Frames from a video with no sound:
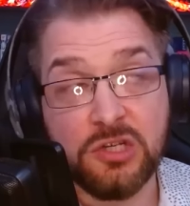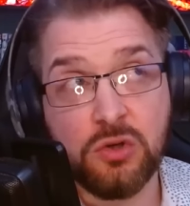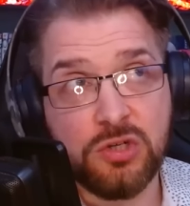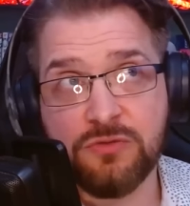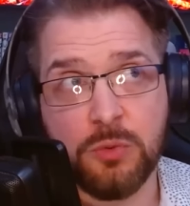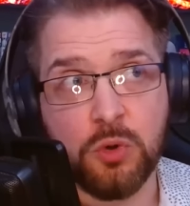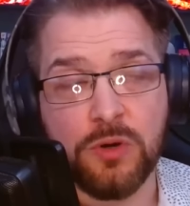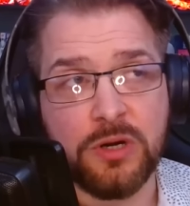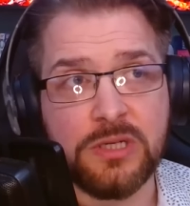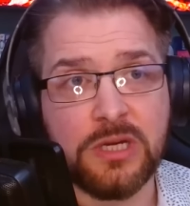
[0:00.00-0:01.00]
it's not just from an
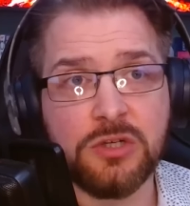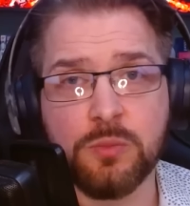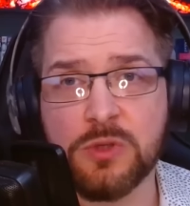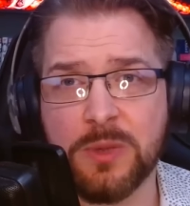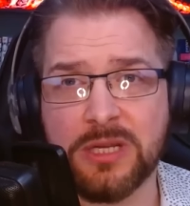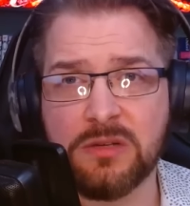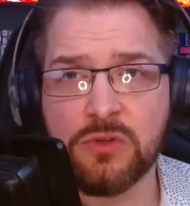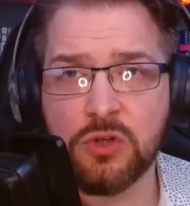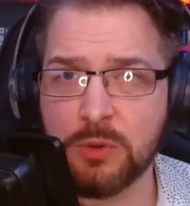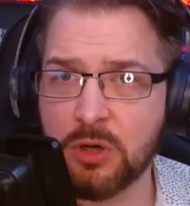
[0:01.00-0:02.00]
organizational perspective
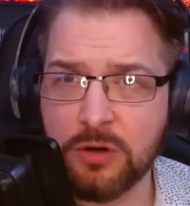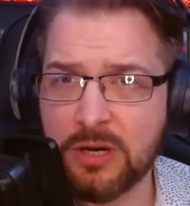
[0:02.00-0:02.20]
too, but look at